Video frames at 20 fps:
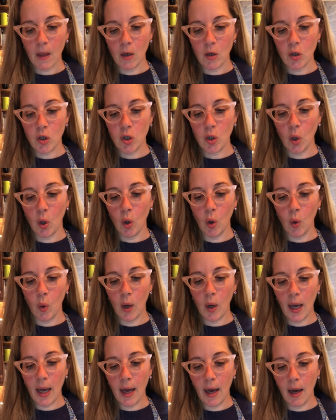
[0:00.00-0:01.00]

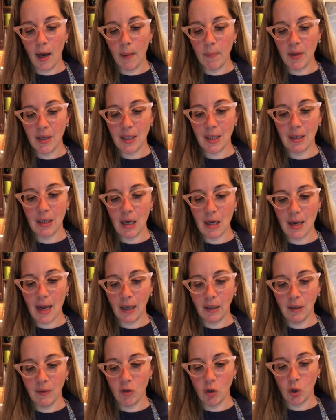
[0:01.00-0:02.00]
This is an
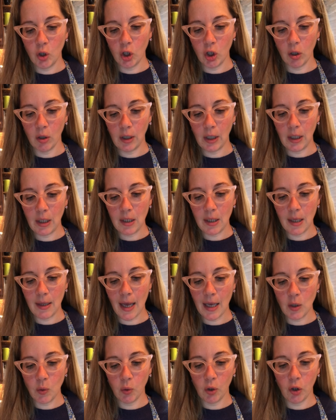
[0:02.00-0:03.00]
inactive nutritional yeast, and
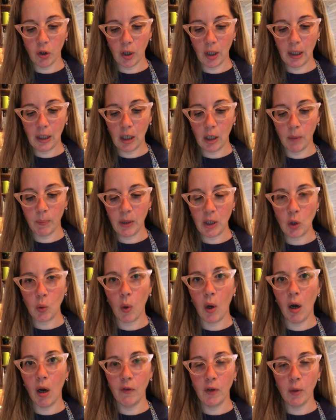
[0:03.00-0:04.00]
that's where you're going to get your
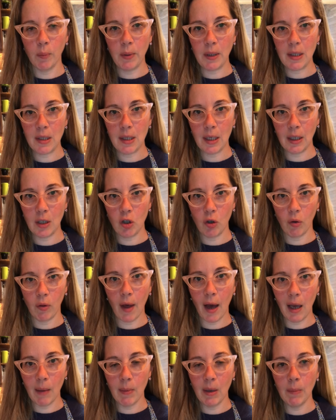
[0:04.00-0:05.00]
B12, your B6, your
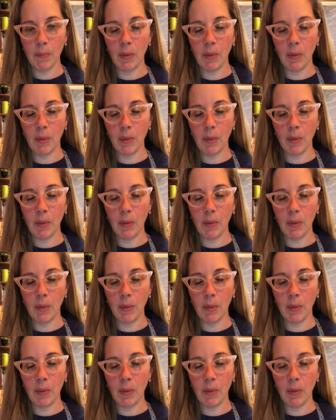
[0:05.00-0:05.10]
thiamine.